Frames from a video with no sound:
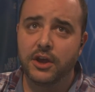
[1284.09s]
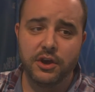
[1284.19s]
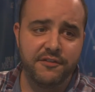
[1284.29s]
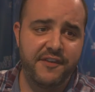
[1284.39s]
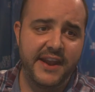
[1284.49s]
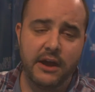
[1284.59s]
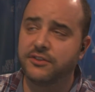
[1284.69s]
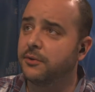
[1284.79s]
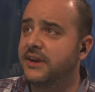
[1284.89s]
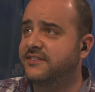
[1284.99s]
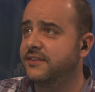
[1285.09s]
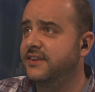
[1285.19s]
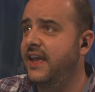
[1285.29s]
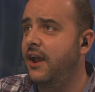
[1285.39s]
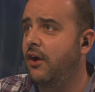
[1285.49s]
Could fade out the rest of the
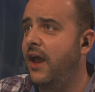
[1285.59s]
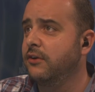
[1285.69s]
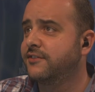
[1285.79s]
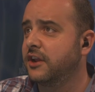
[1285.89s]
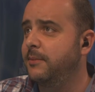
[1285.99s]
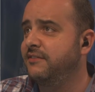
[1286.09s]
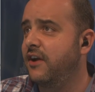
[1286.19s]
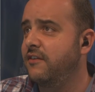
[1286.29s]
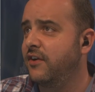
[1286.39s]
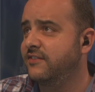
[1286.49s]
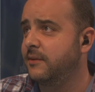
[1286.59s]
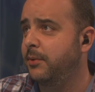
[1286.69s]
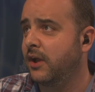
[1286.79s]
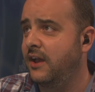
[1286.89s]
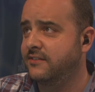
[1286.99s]
day. Our out's going to be very, very
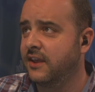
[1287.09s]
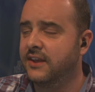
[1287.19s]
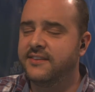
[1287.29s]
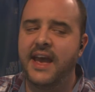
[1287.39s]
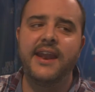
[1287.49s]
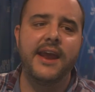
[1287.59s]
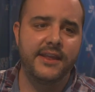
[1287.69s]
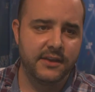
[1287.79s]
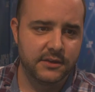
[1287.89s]
simple, guys. 1080.